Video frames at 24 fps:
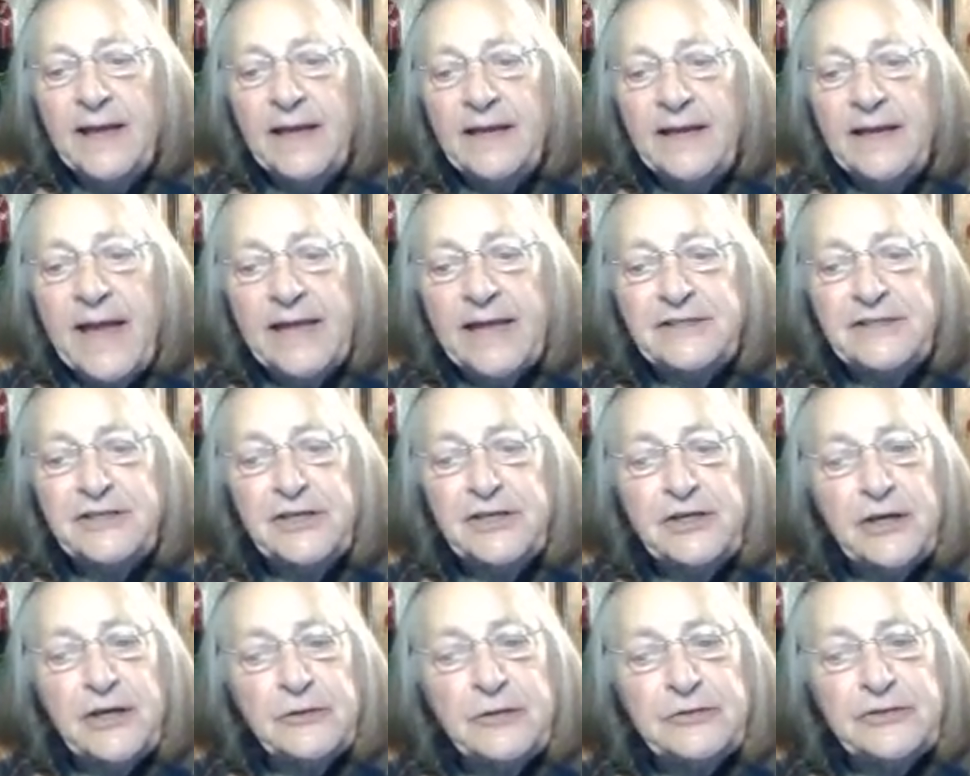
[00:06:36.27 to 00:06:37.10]

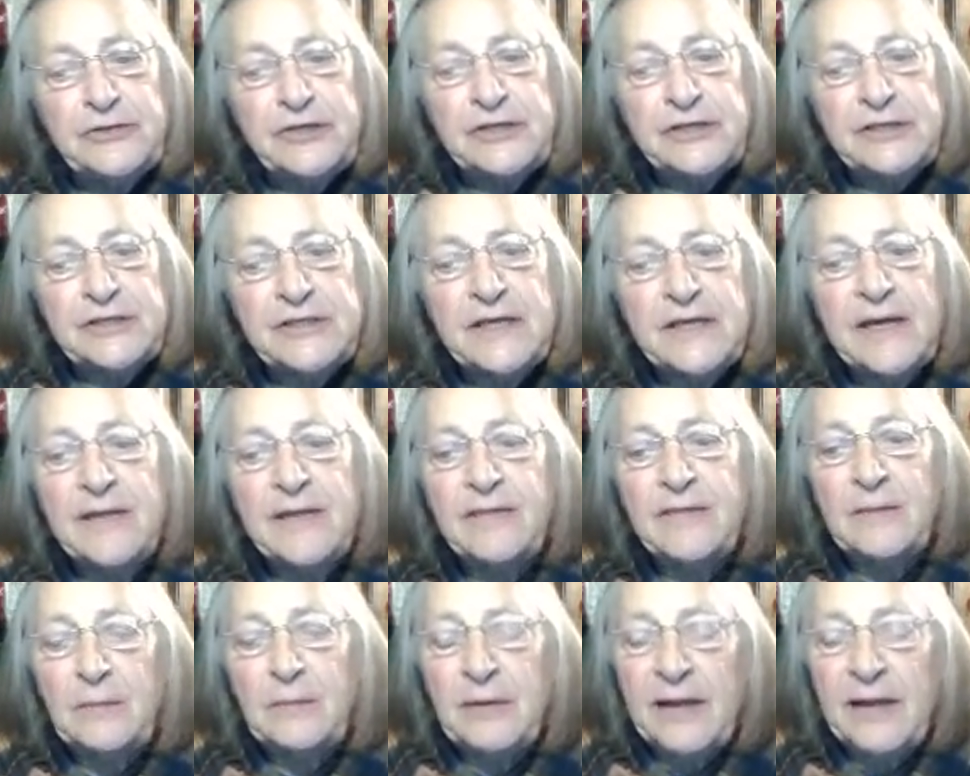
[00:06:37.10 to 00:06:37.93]
Natchitoches
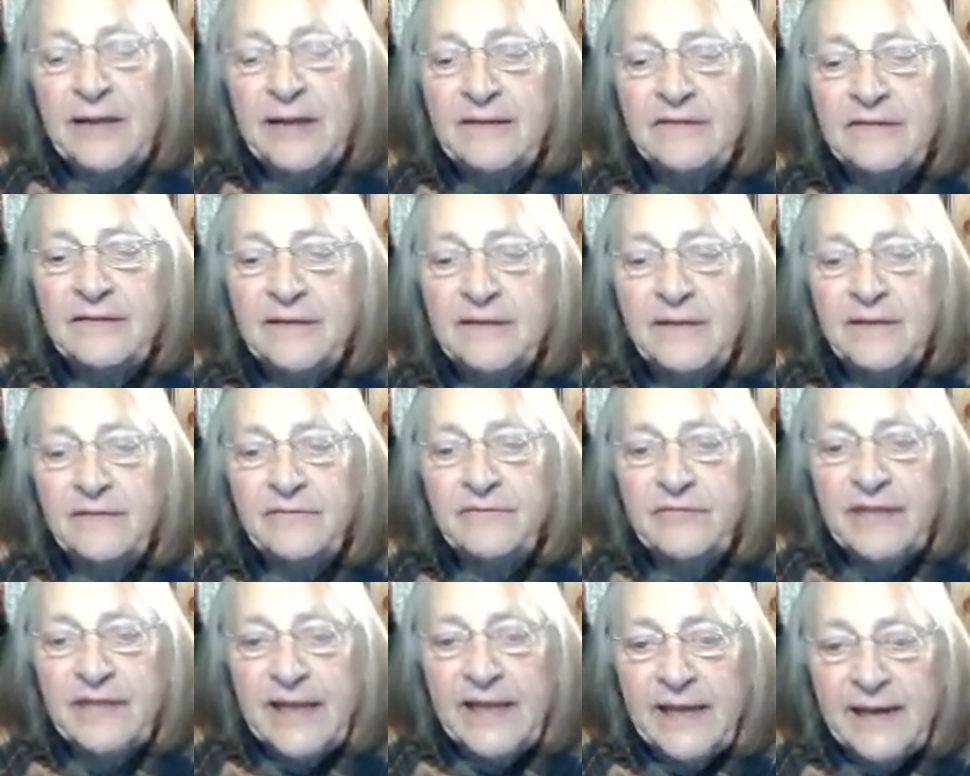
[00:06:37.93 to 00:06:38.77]
in the place
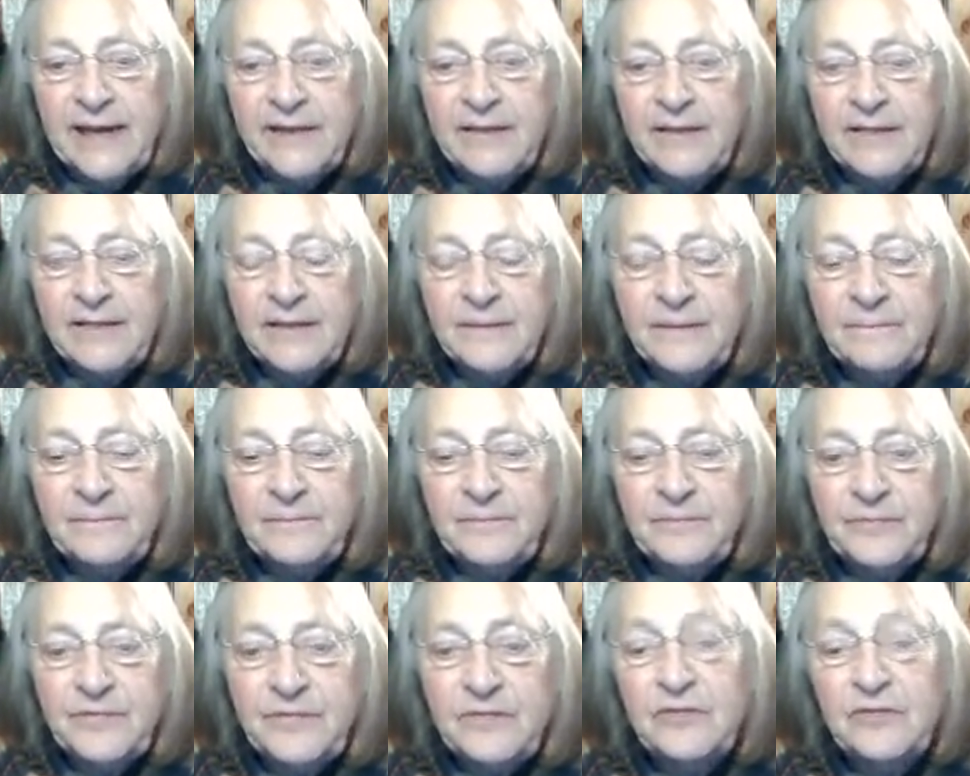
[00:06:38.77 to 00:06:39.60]
of death.
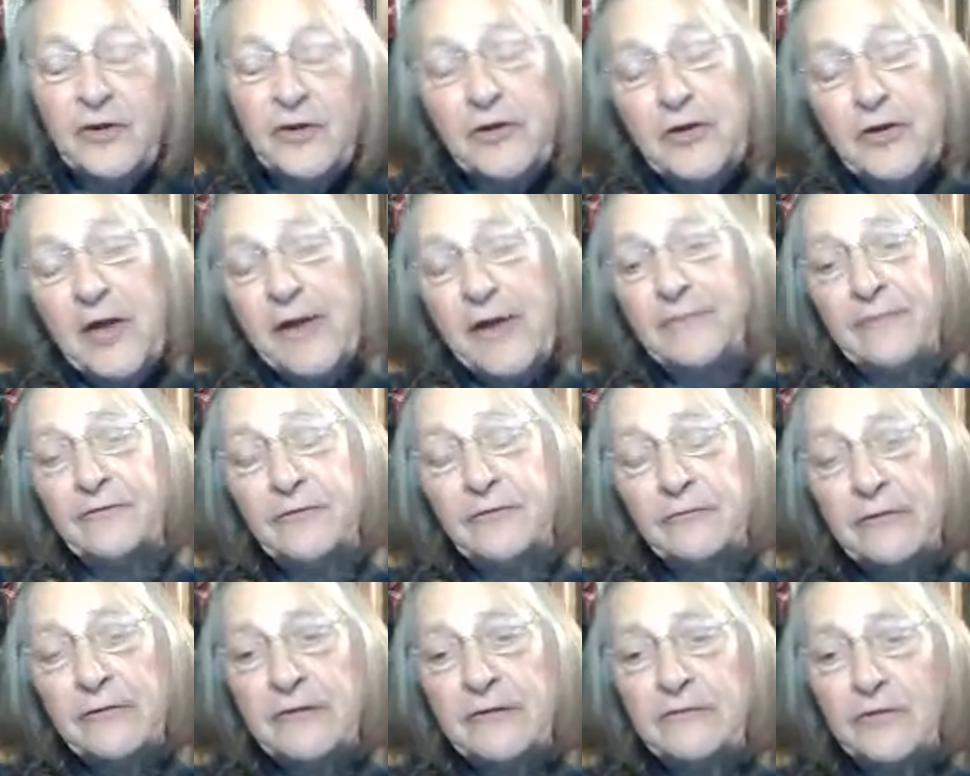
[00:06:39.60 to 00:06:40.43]
So you have
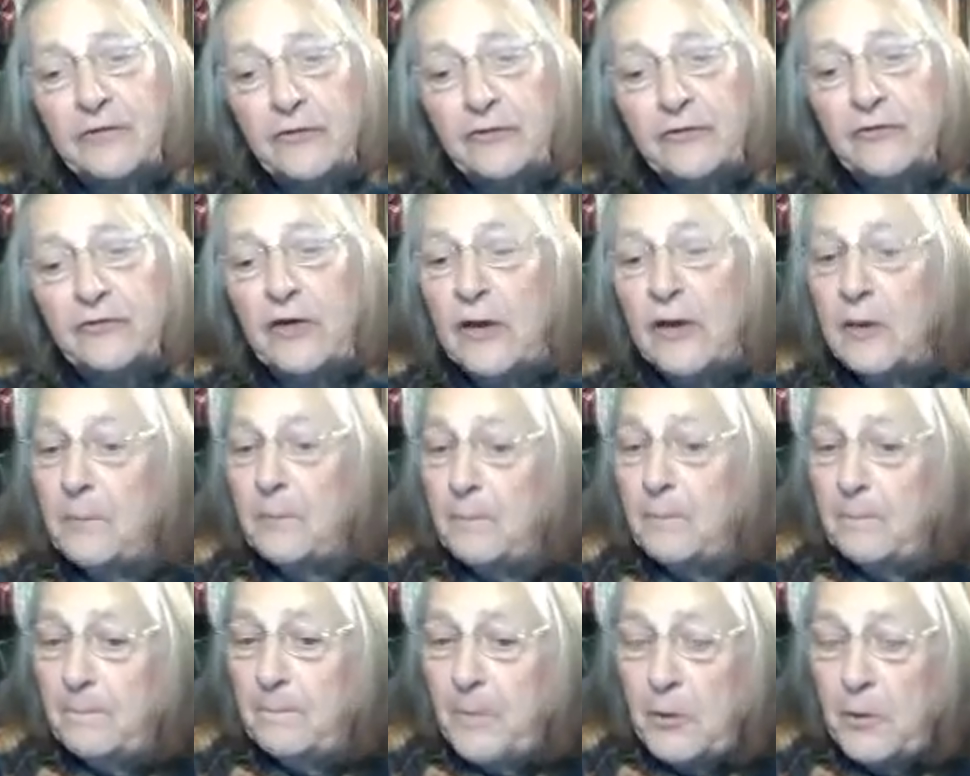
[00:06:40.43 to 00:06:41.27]
to research
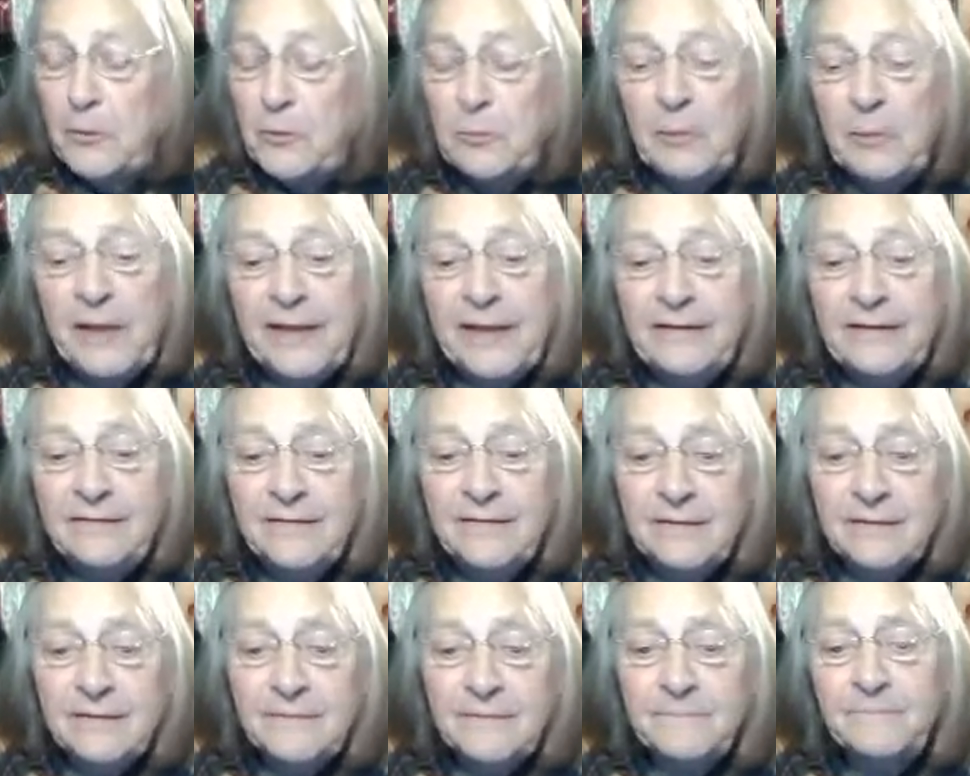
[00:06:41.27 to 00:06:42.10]
both
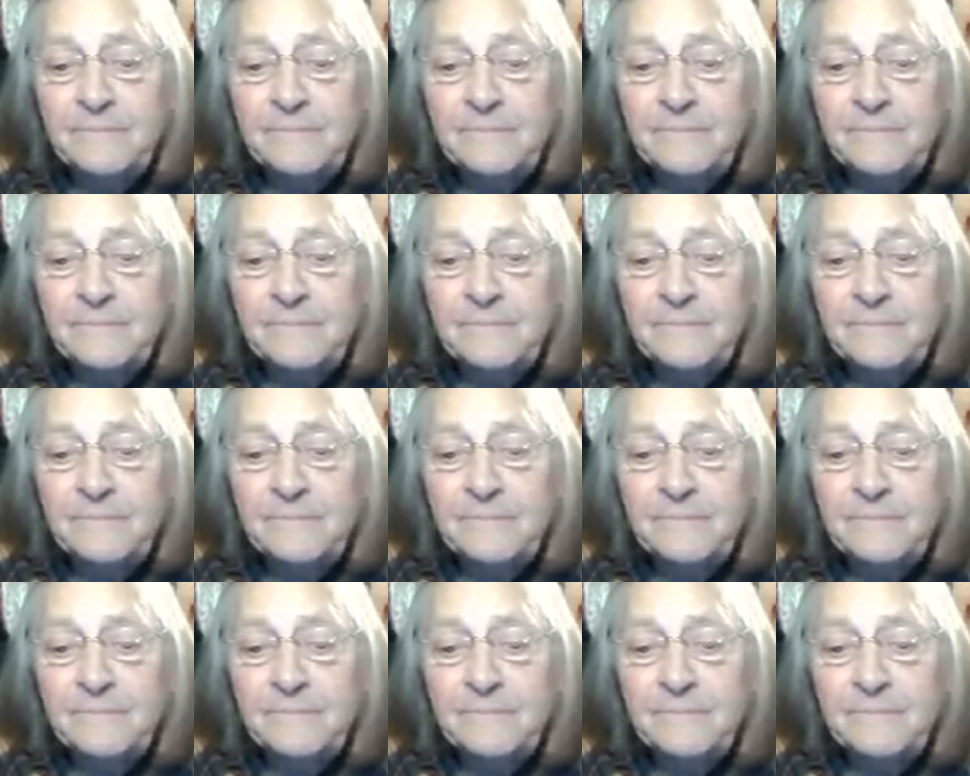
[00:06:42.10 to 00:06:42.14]
places.